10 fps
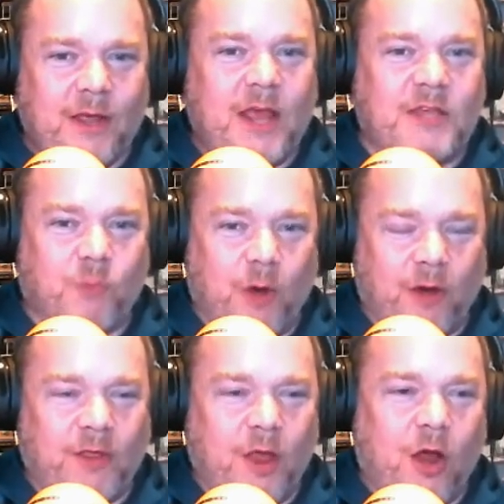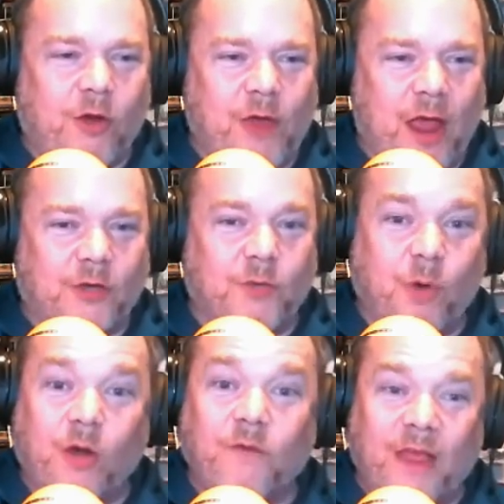He's wearing the arc reactor.
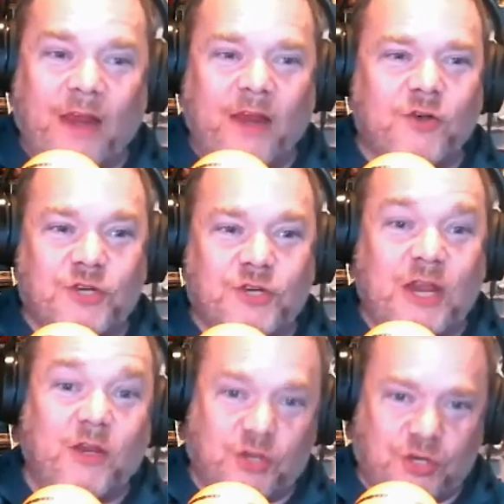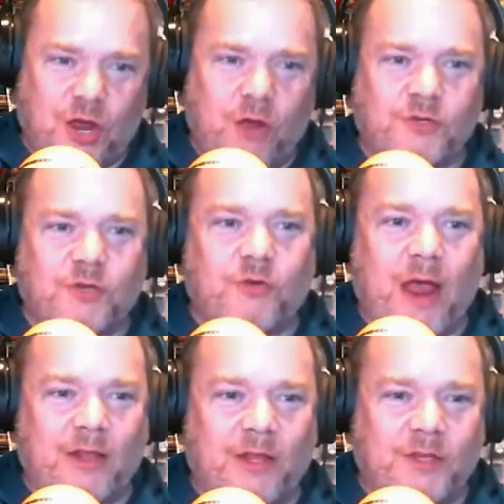Part of that energy shows
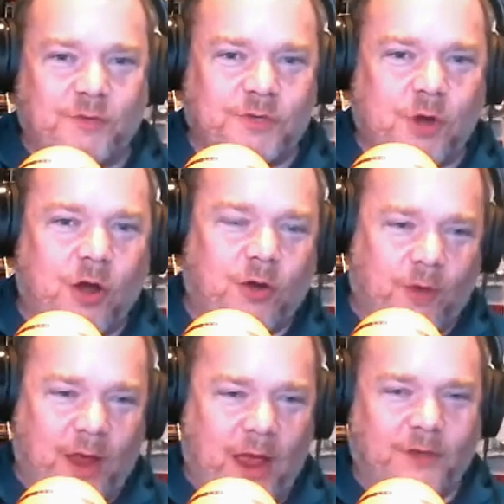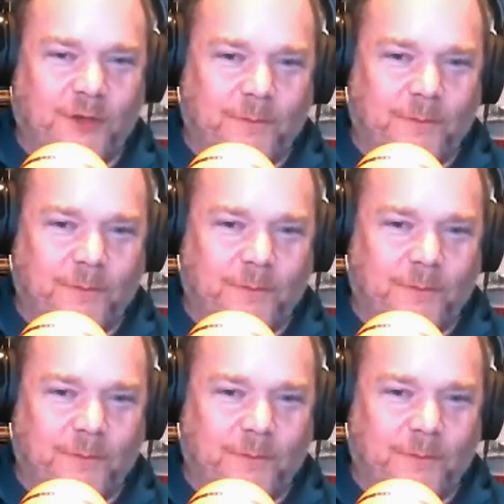crackling to his arc reactor.